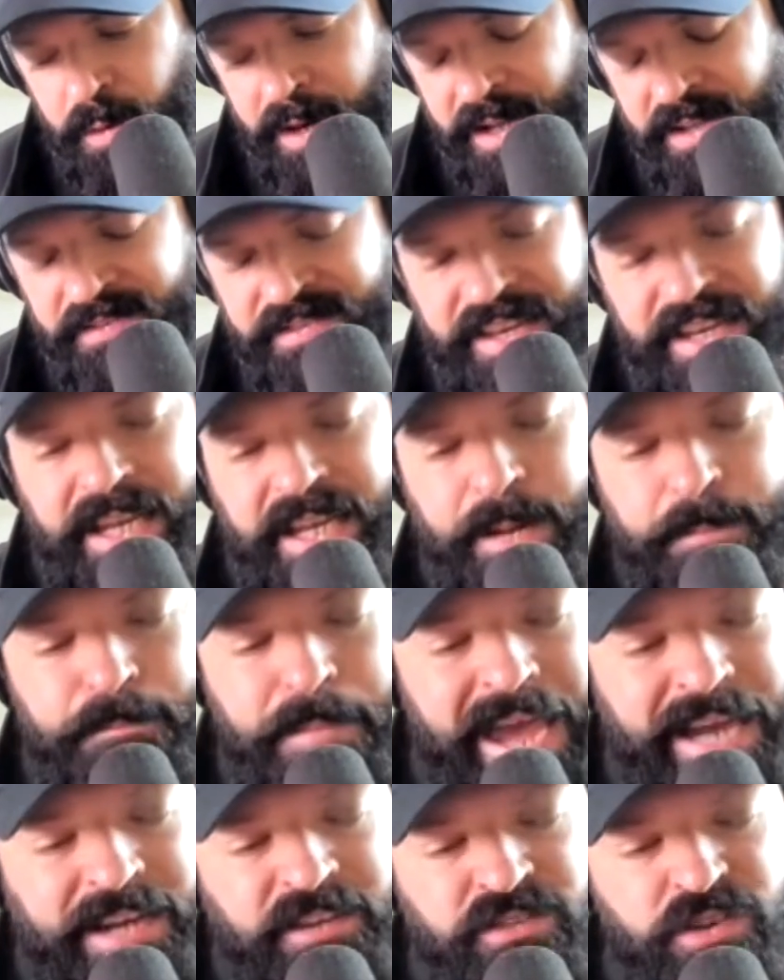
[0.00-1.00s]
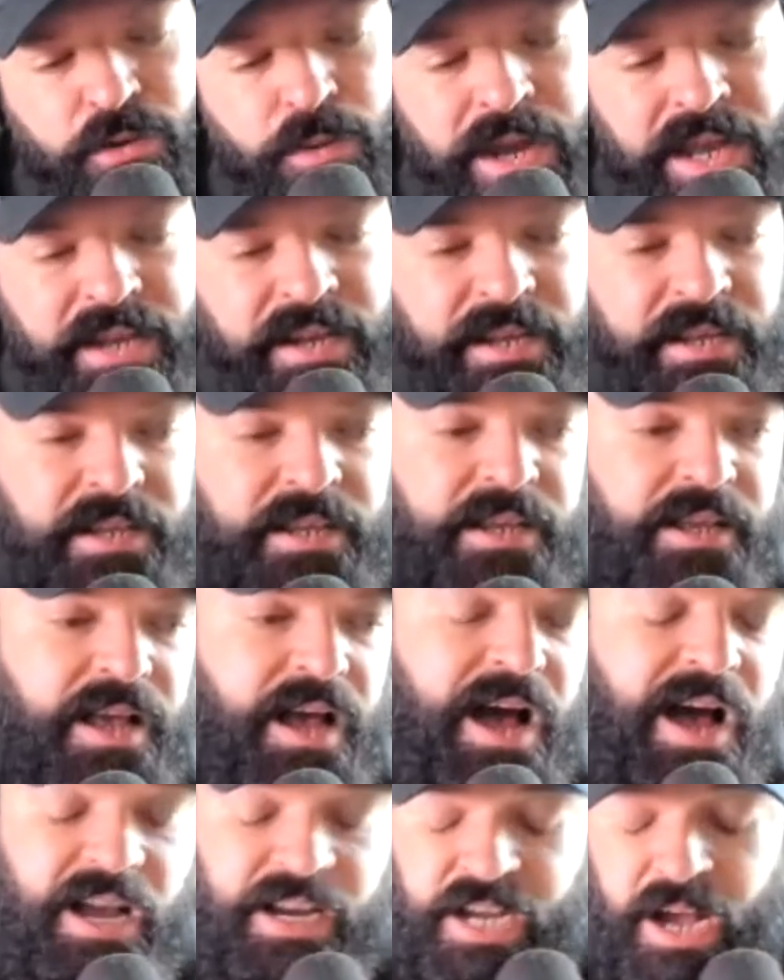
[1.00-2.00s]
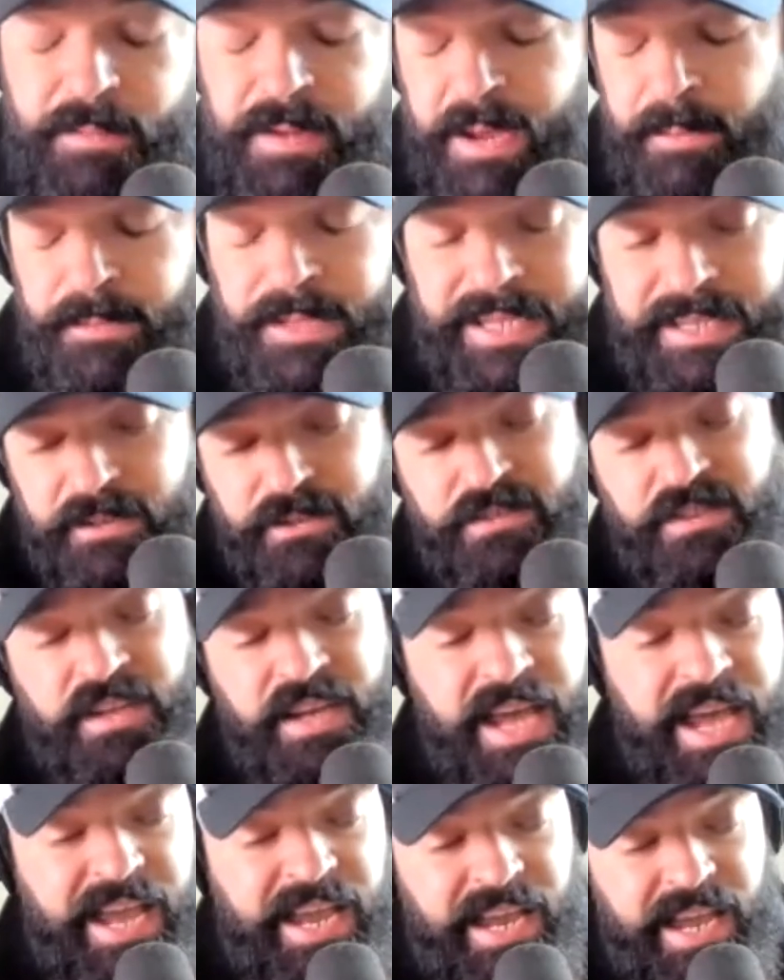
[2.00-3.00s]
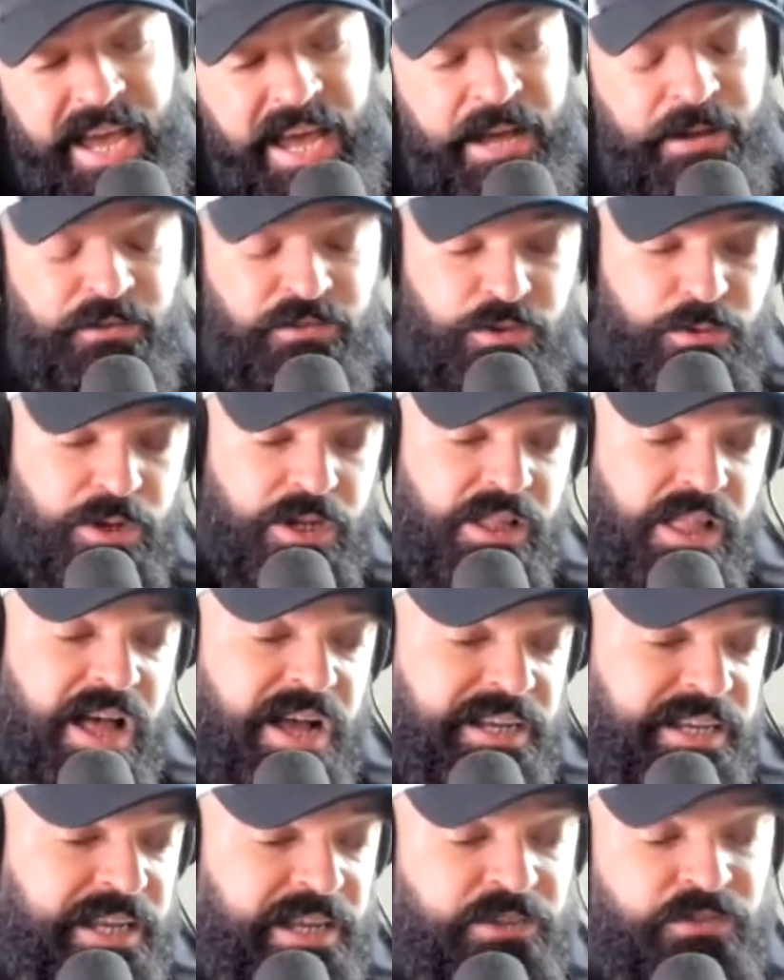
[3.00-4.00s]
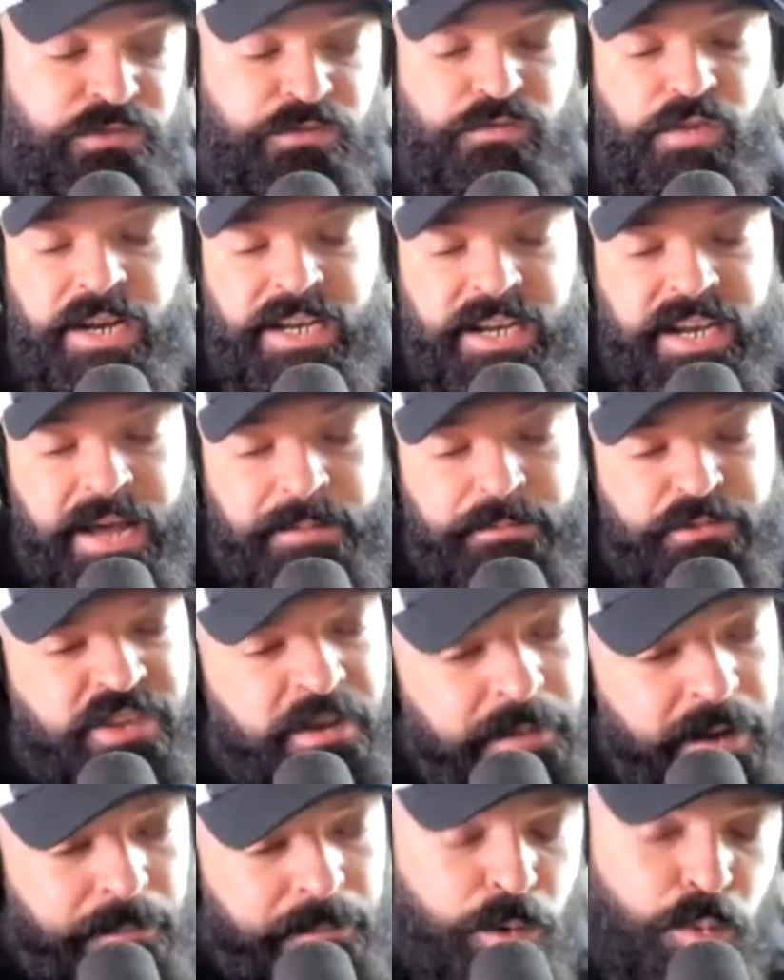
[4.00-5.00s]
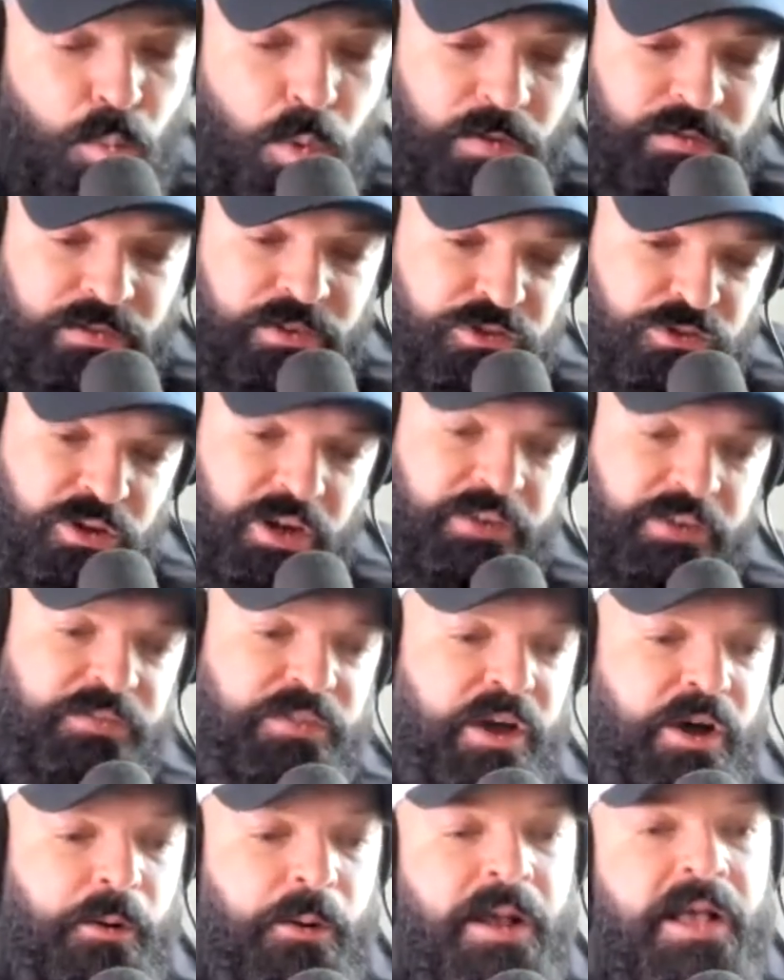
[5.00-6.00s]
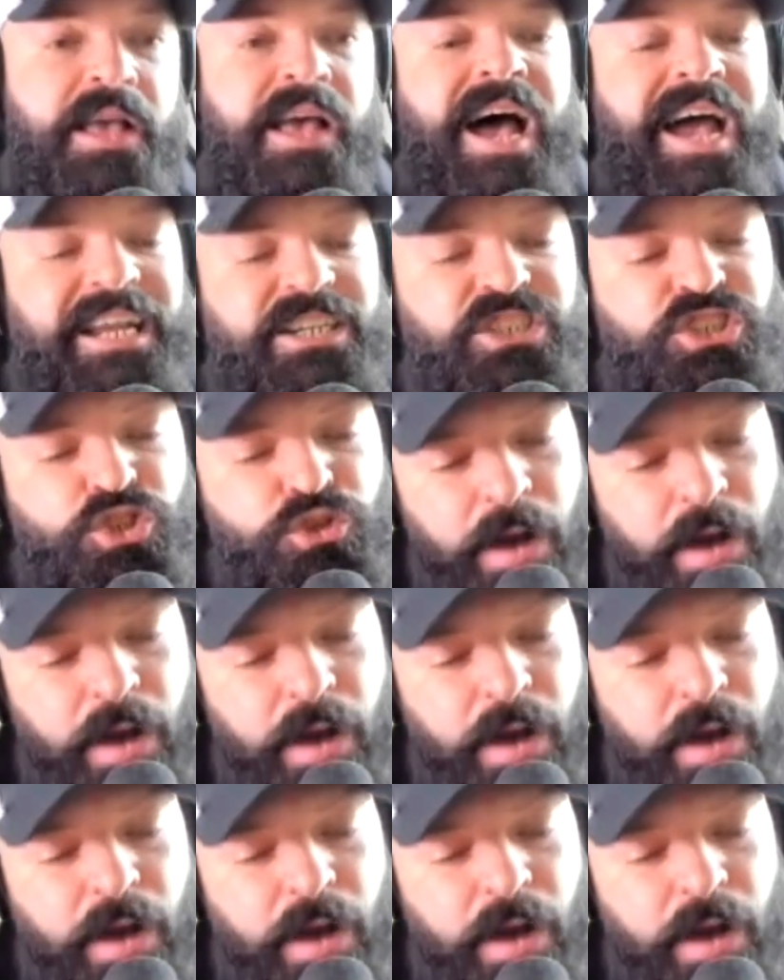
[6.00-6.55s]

the wins, then get back to it. Uh, coming up later today at 2 o'clock is Freightonomics. Coming up on What the Truck, though, I got